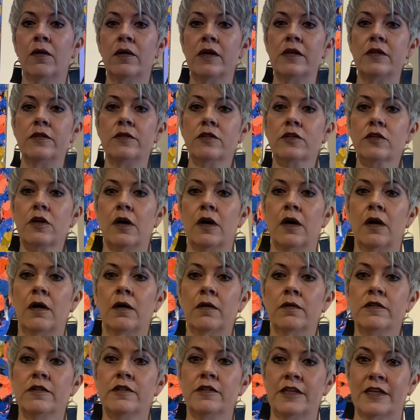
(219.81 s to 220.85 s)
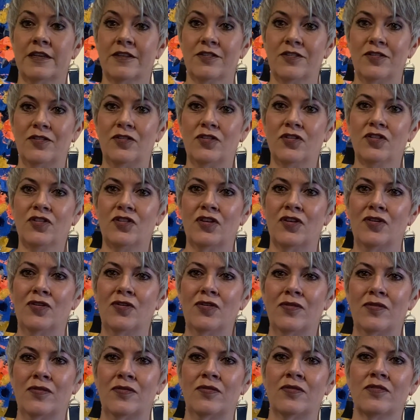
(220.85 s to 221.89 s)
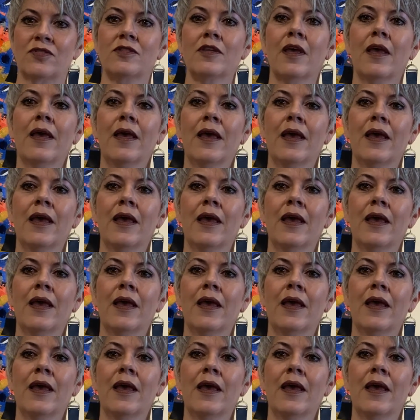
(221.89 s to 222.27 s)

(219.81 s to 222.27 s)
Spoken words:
it's called Sticks and Stones.